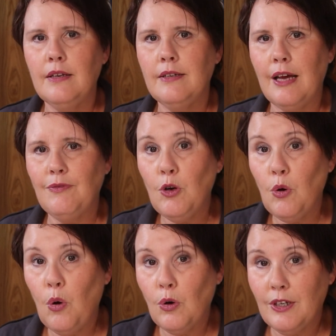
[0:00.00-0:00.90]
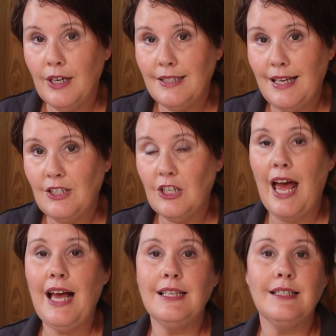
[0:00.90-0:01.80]
Now, if your organisation
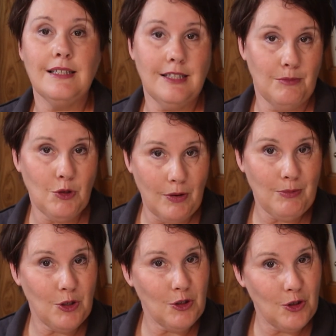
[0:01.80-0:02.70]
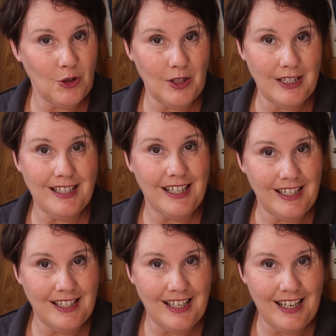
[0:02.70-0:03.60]
has a subscription to the
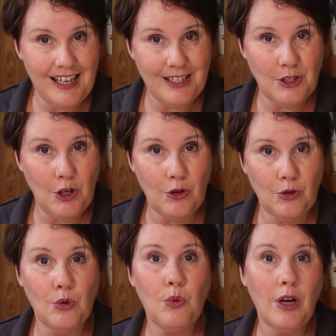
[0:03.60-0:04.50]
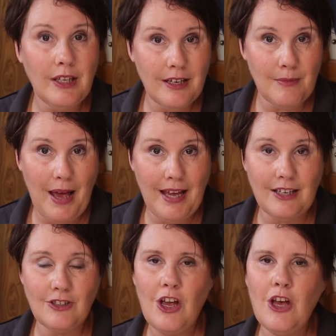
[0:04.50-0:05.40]
CDCS Total Quality
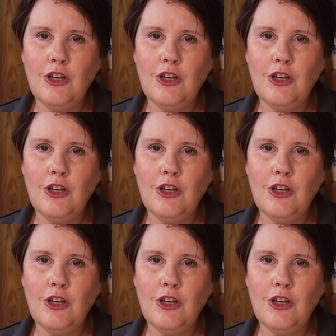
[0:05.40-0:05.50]
Package,